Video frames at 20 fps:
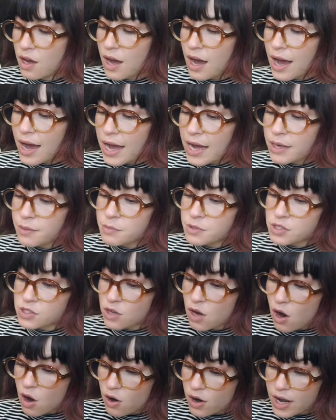I'm
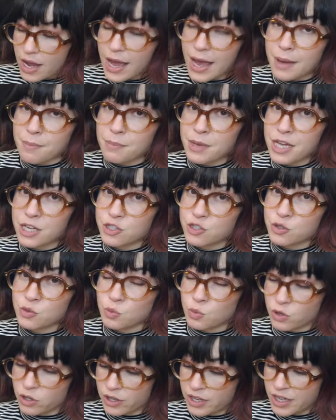sorry I made you
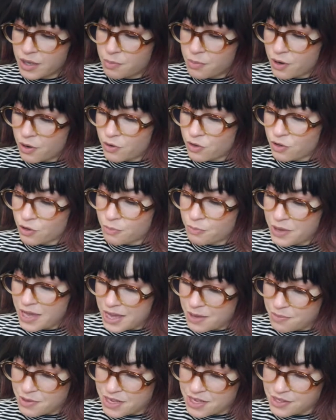worry about your
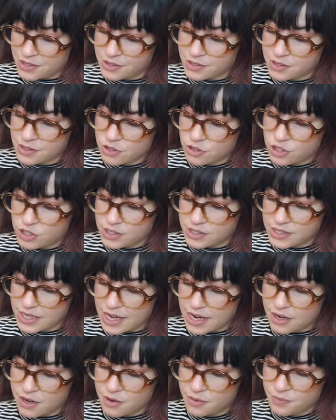babies, she
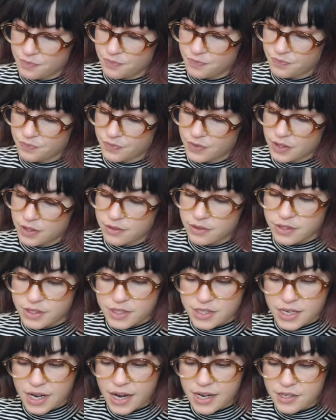said. The
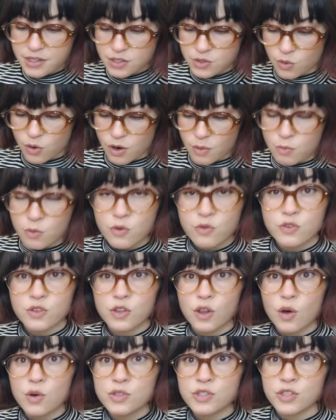dinosaur moved
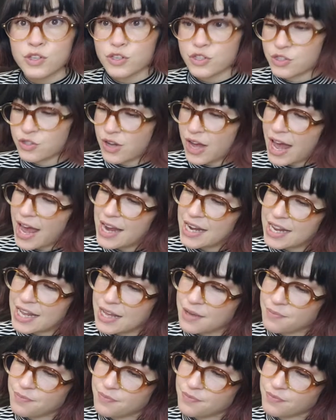closer to
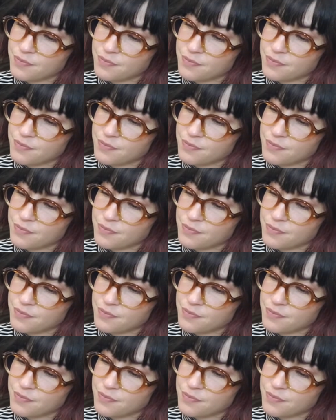Annie.